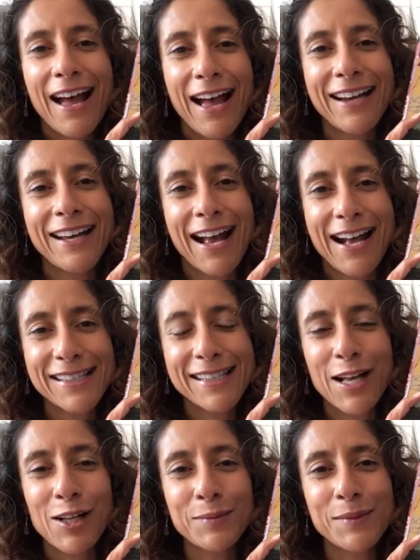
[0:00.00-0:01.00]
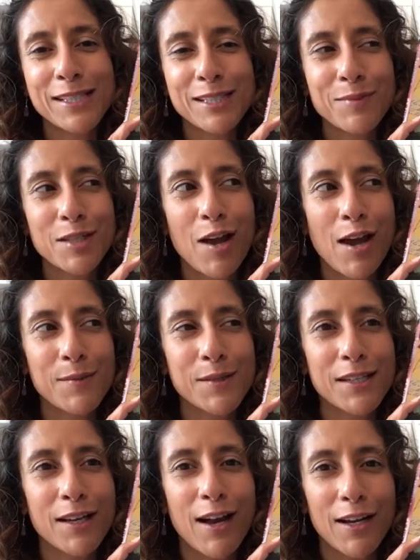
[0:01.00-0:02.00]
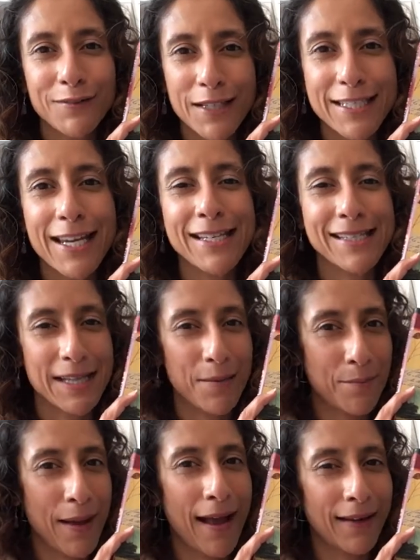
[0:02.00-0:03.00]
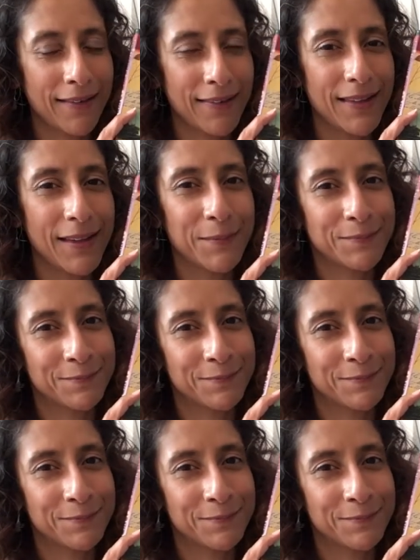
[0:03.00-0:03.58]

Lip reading: And it has helped me sometimes to kind of like take a step back and think,